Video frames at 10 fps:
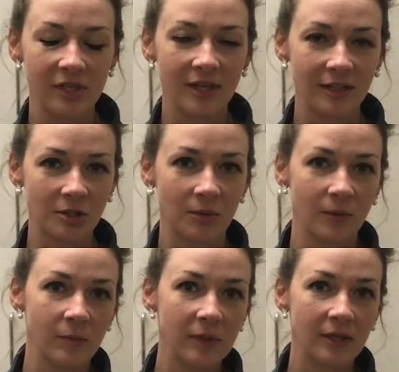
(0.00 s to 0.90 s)
pediatric
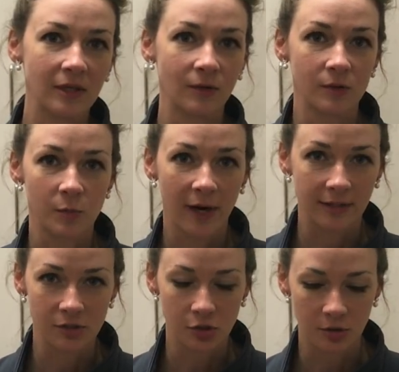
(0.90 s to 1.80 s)
orthopedic nurse
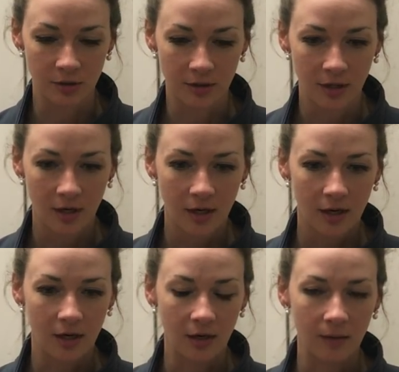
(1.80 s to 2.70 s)
practitioner.
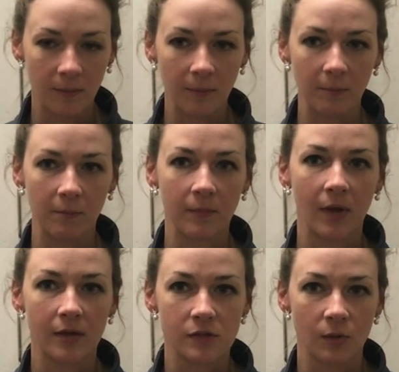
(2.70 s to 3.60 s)

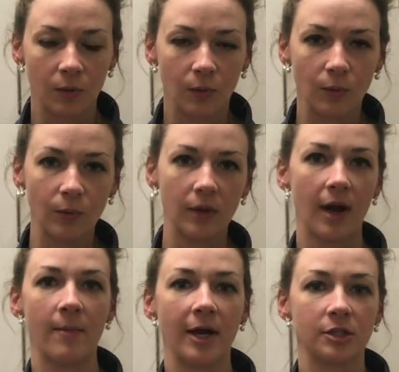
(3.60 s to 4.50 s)
So
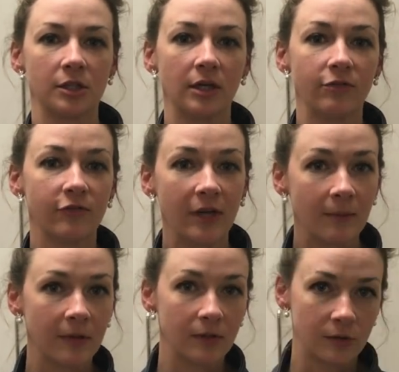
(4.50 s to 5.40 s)
I'm actually a
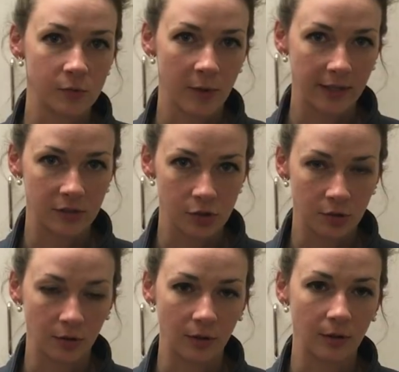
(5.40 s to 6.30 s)
family nurse
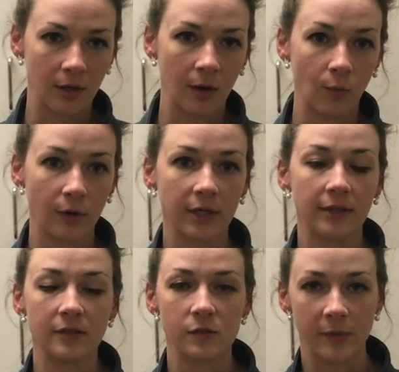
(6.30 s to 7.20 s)
practitioner working
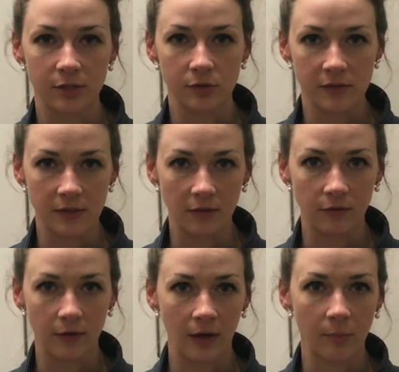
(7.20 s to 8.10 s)
in the specialty of
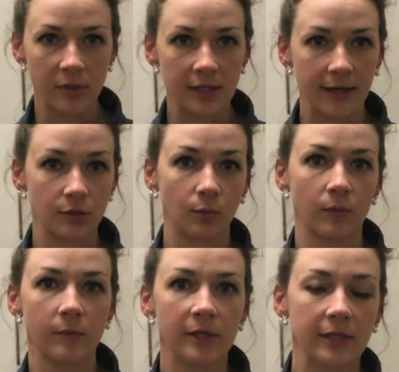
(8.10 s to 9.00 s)
pediatric
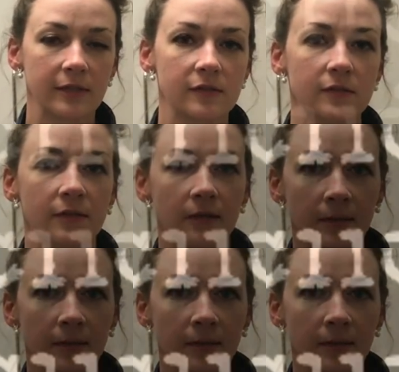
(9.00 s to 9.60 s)
orthopedics.